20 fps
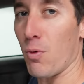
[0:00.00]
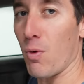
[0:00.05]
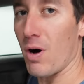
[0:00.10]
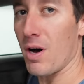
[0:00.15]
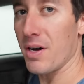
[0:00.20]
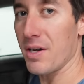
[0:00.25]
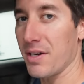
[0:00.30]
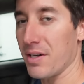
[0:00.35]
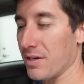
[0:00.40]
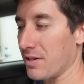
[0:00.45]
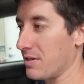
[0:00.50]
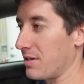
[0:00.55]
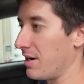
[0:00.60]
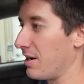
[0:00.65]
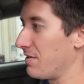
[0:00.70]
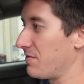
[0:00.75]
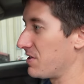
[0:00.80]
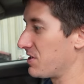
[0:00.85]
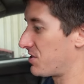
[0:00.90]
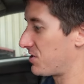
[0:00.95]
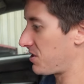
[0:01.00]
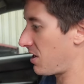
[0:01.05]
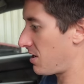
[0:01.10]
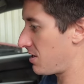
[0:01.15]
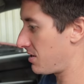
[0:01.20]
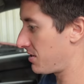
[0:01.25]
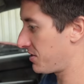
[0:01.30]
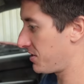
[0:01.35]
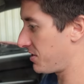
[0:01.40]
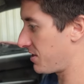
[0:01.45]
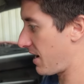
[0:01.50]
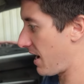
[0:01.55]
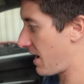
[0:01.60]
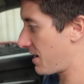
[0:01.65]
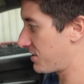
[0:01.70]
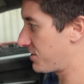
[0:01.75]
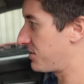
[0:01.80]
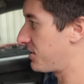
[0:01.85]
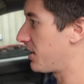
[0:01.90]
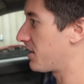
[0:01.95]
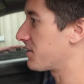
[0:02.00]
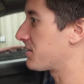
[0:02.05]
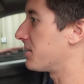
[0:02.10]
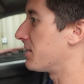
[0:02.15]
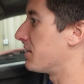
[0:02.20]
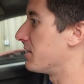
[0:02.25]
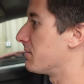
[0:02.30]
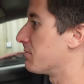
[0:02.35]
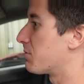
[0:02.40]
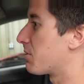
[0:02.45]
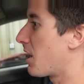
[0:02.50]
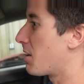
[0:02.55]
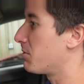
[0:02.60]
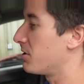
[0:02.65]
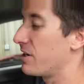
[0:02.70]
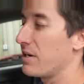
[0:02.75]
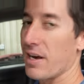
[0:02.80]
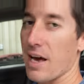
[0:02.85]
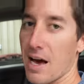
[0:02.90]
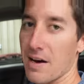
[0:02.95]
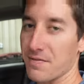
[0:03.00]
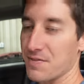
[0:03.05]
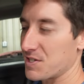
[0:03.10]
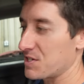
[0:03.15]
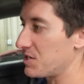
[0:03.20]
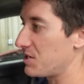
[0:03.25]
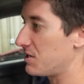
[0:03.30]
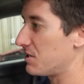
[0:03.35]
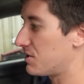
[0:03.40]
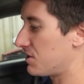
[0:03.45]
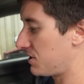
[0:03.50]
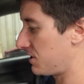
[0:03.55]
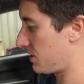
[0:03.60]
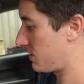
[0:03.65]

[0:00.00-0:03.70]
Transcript: one of installing your Aztek tent. Probably have seats, you